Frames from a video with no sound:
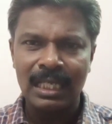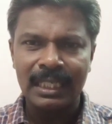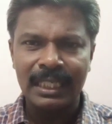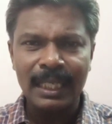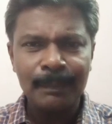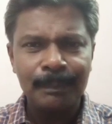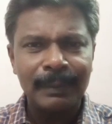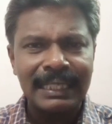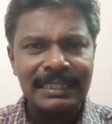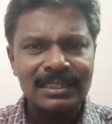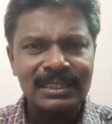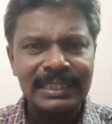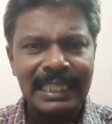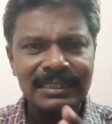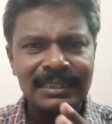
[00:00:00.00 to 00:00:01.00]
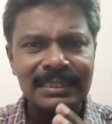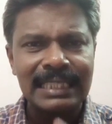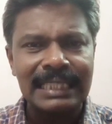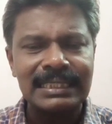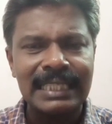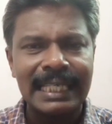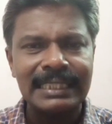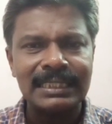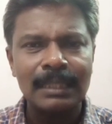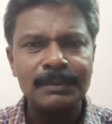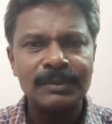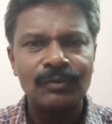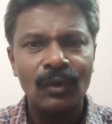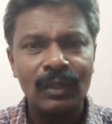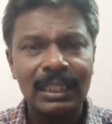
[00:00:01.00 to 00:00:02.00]
He purchased such
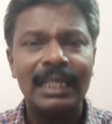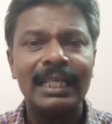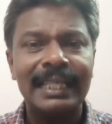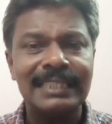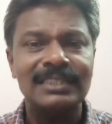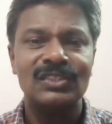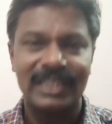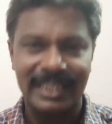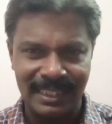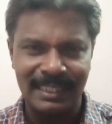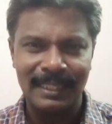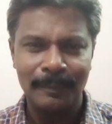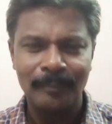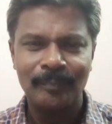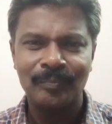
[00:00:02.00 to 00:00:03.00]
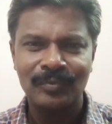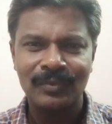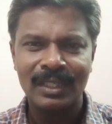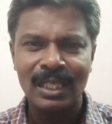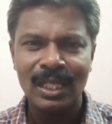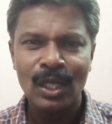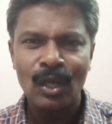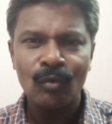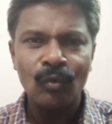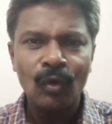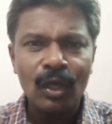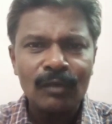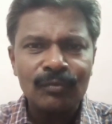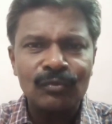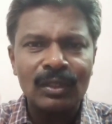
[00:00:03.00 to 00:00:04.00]
items for resale
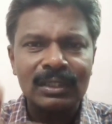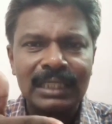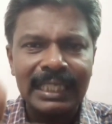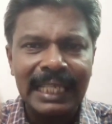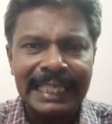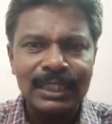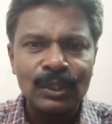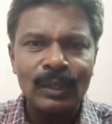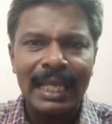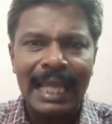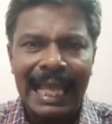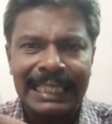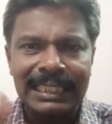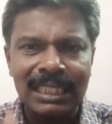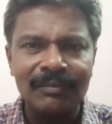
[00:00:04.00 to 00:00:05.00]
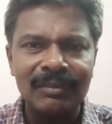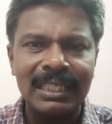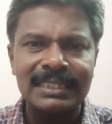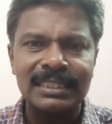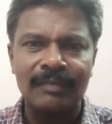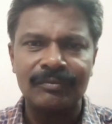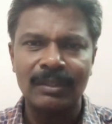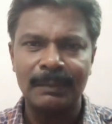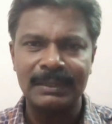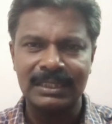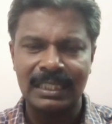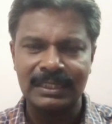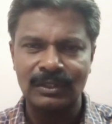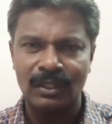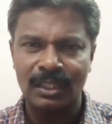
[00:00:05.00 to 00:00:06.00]
or for the day-to-day activities of the
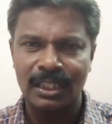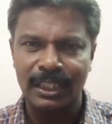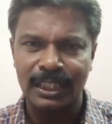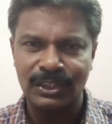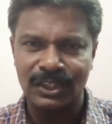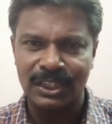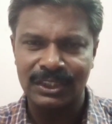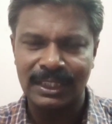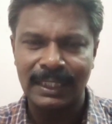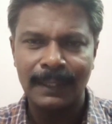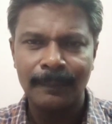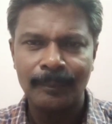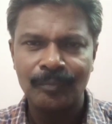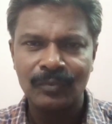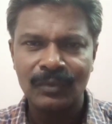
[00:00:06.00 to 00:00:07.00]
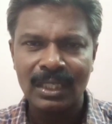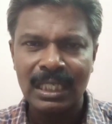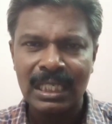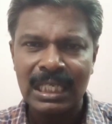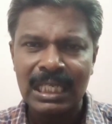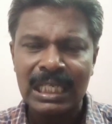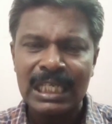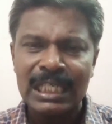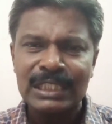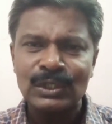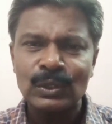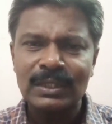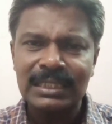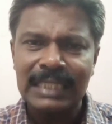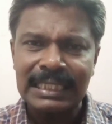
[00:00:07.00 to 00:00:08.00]
business organization.
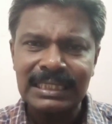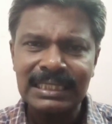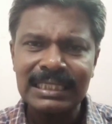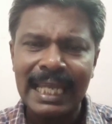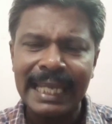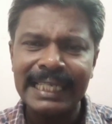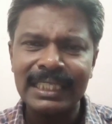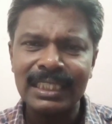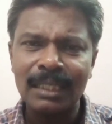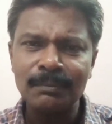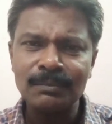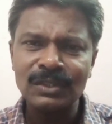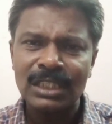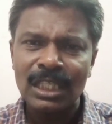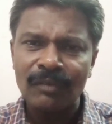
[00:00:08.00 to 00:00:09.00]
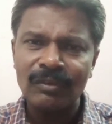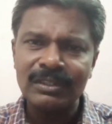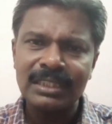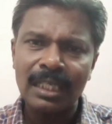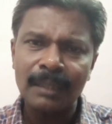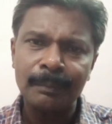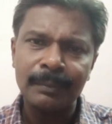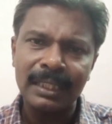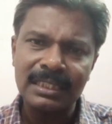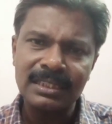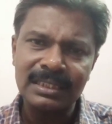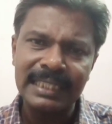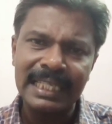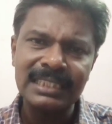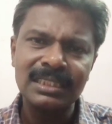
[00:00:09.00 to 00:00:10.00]
So such items which are
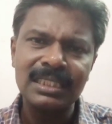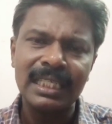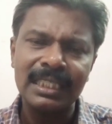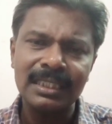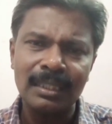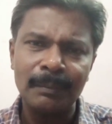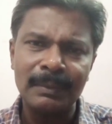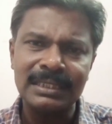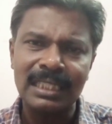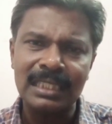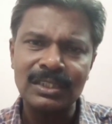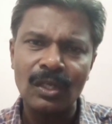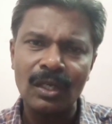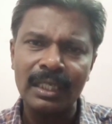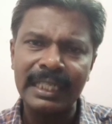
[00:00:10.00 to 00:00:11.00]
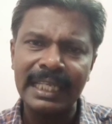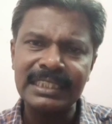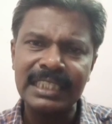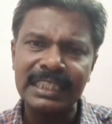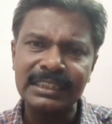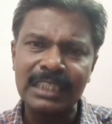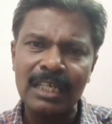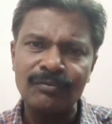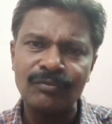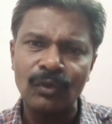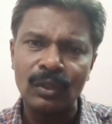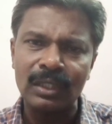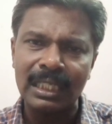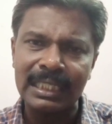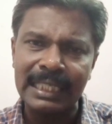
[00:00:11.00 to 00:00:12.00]
purchased in the business organization
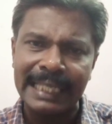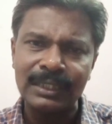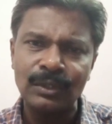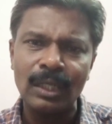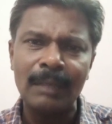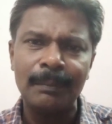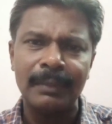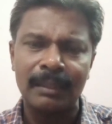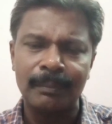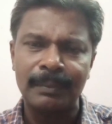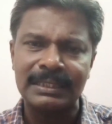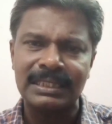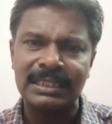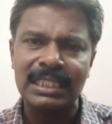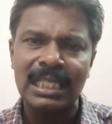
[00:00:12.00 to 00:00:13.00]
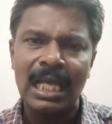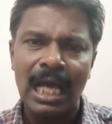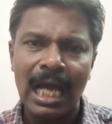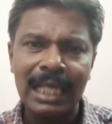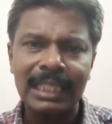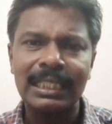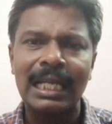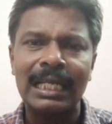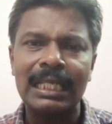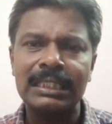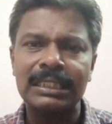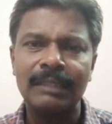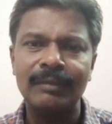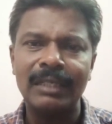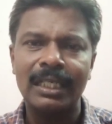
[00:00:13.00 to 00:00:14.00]
for day-to-day purpose are
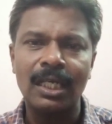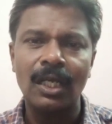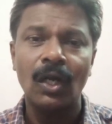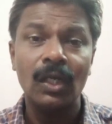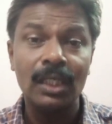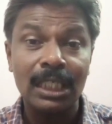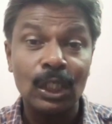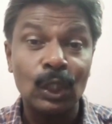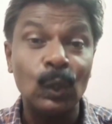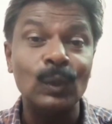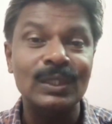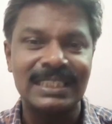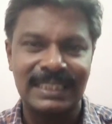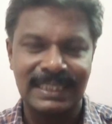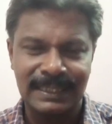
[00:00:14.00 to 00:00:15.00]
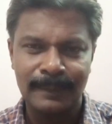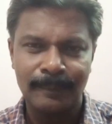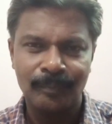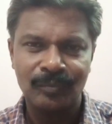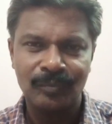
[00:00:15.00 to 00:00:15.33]
collectively called goods.